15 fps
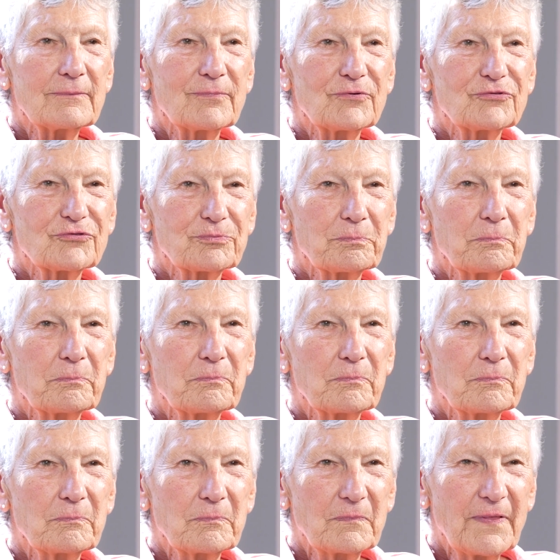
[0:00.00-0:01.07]
was
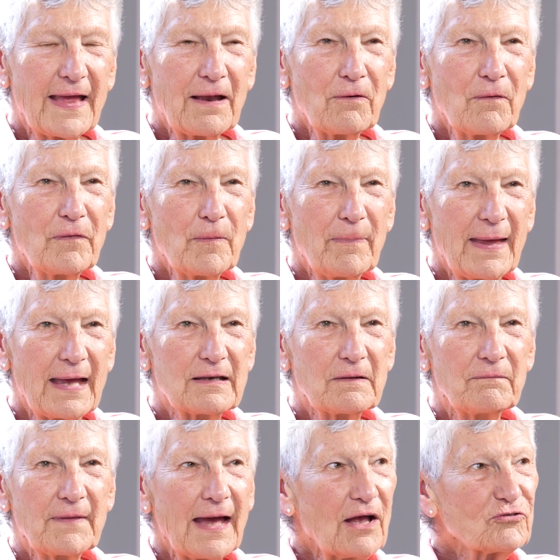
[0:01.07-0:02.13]
there on the bed,
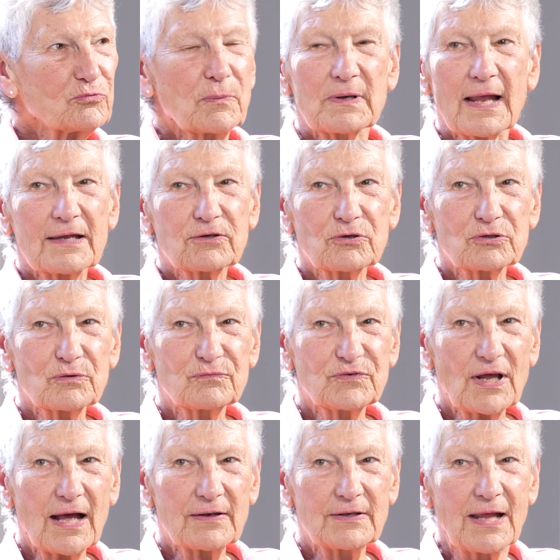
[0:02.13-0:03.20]
and that's when I could have
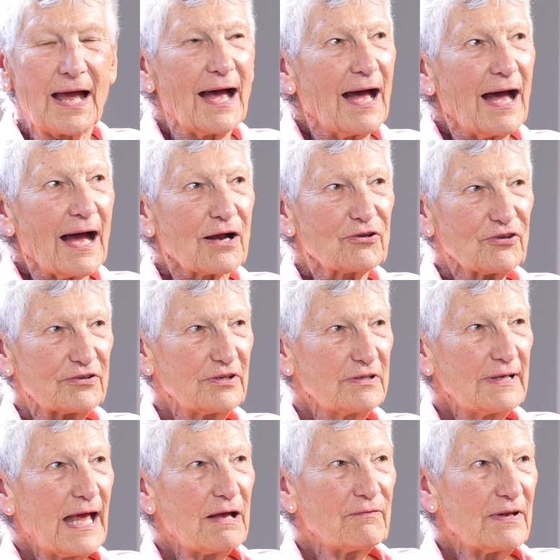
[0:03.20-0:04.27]
done, because I
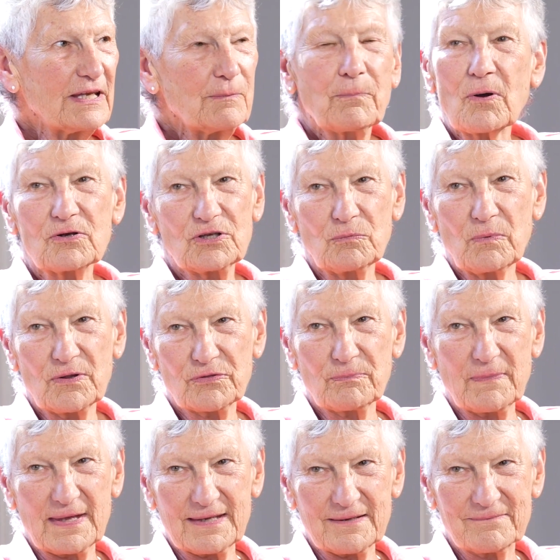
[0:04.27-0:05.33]
didn't have anybody with
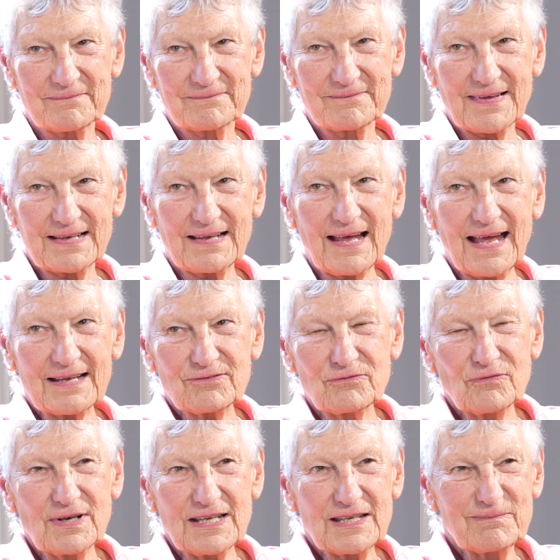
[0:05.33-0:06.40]
me. And I
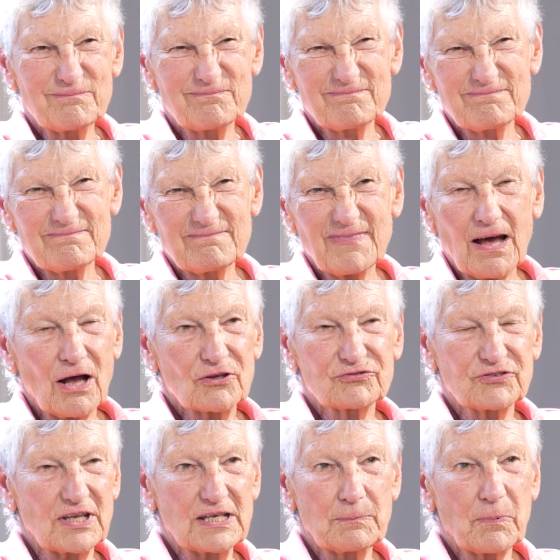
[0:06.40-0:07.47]
hadn't really
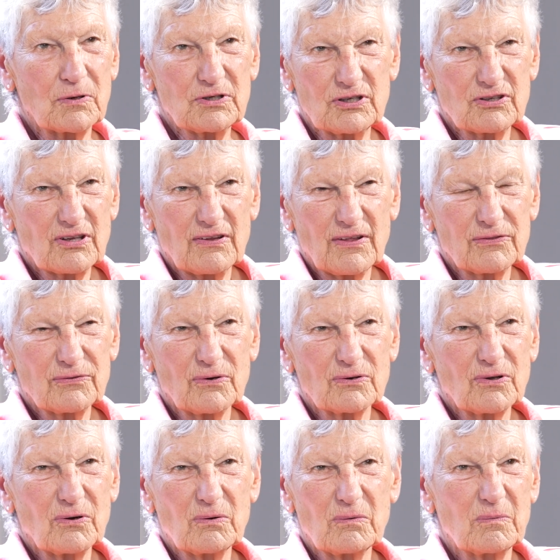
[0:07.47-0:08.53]
asked anybody. So I
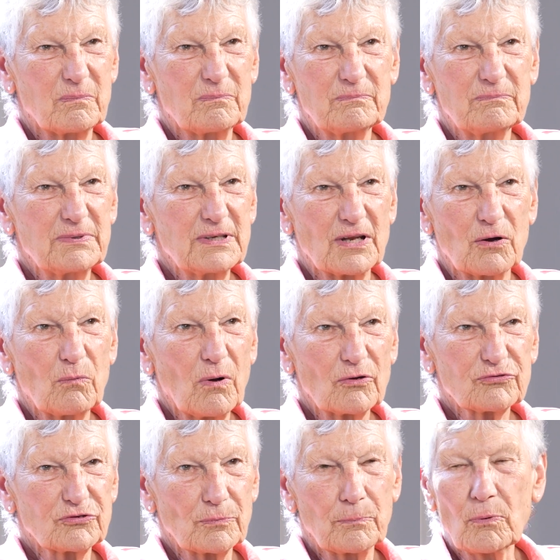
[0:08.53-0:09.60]
thought,
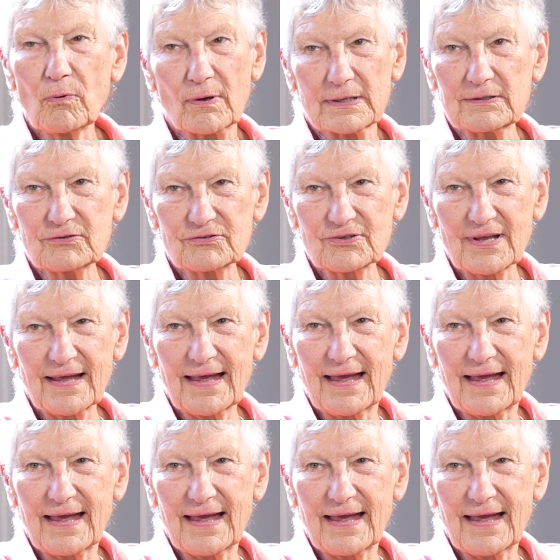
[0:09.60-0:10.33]
what's the point?